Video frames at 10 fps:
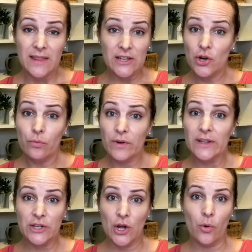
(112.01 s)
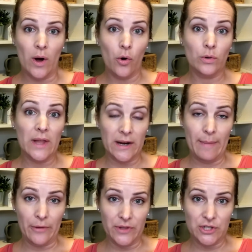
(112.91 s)
they don't really know a whole lot
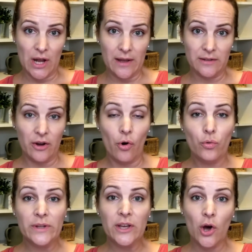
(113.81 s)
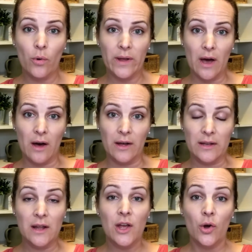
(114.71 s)
about the child. They're only going
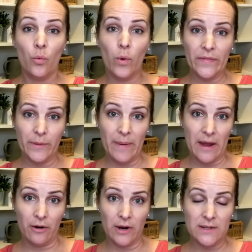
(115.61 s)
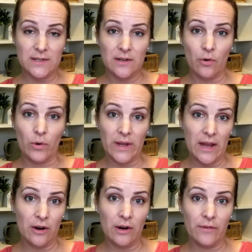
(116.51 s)
on what the parent or
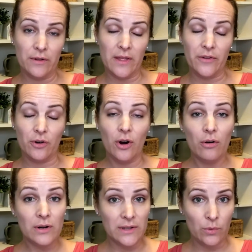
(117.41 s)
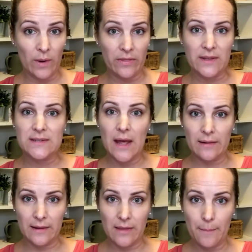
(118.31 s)
caregiver that they're currently with is
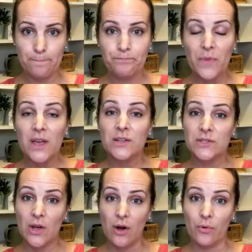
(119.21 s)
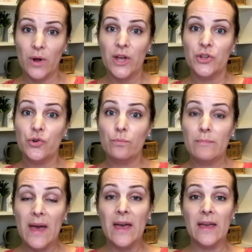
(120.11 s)
telling them. So you
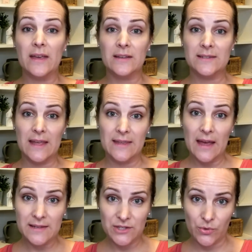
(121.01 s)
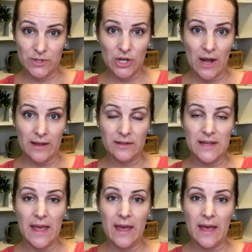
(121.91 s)
may say yes to a child,